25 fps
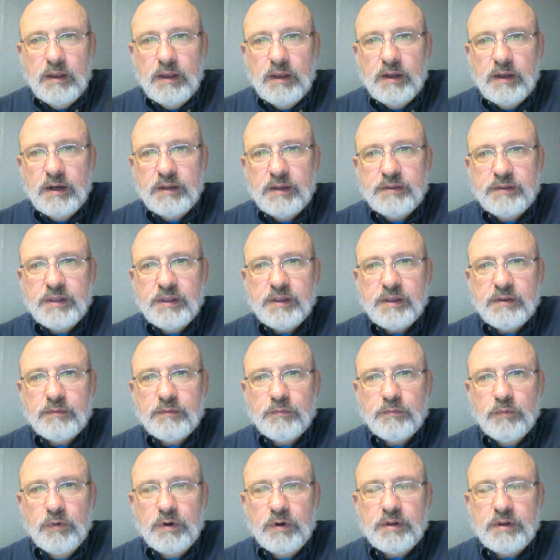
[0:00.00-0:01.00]
And I think
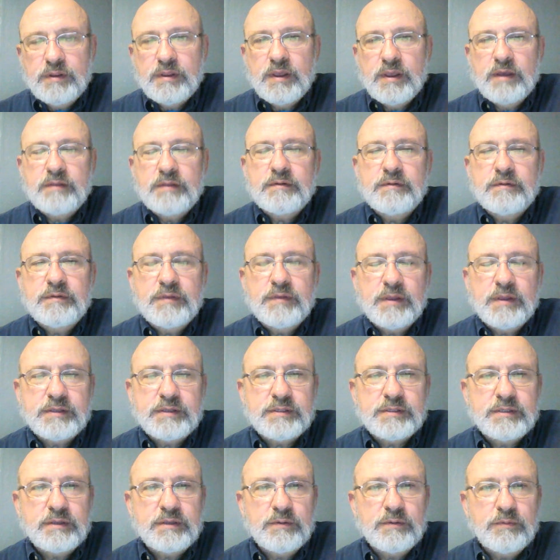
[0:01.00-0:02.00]
one of the other
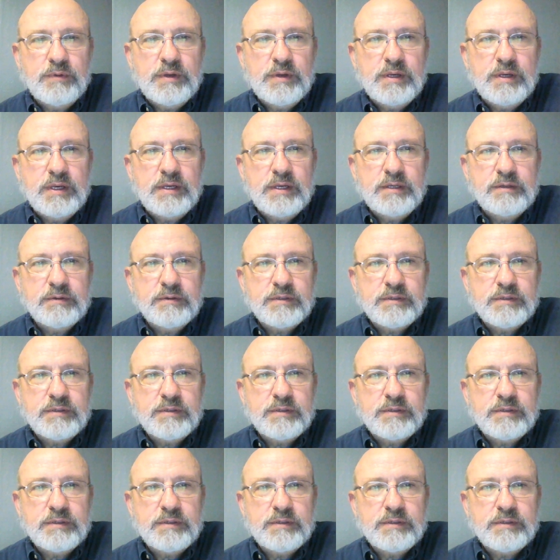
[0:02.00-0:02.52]
things that we need